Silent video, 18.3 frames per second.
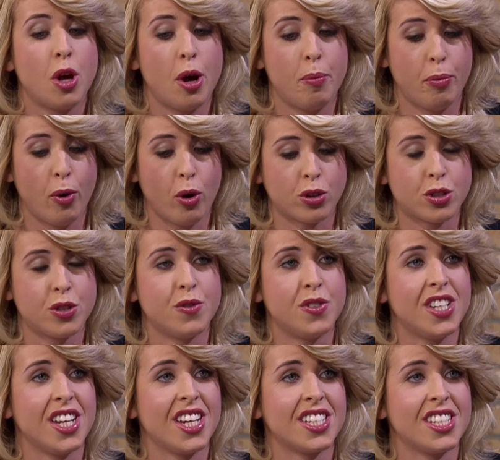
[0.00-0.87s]
a box
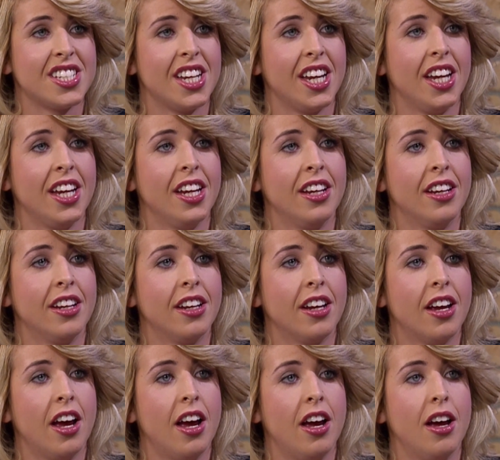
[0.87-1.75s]
of 60
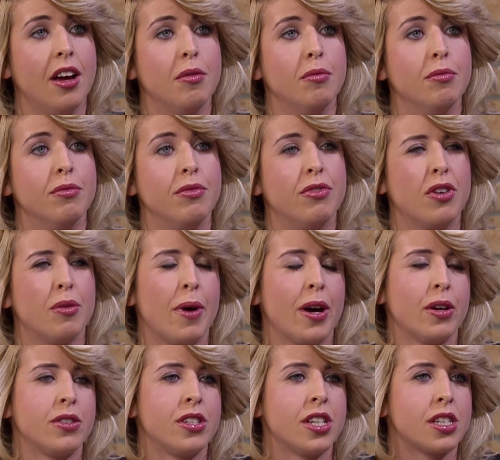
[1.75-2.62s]
um, for
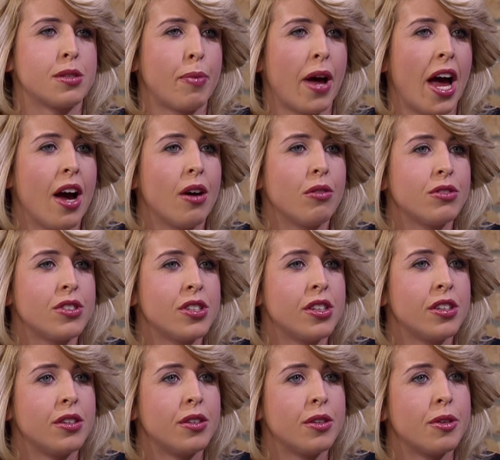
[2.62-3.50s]
about six pounds. you
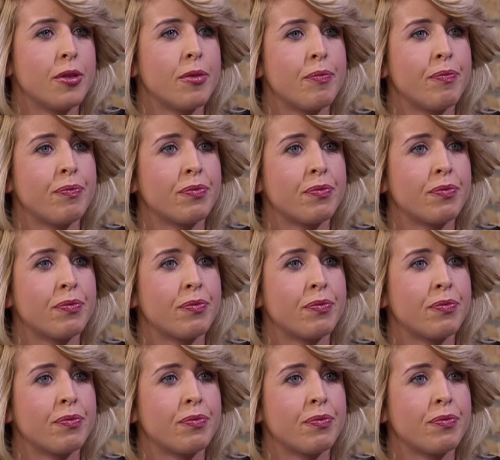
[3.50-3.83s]
can buy these things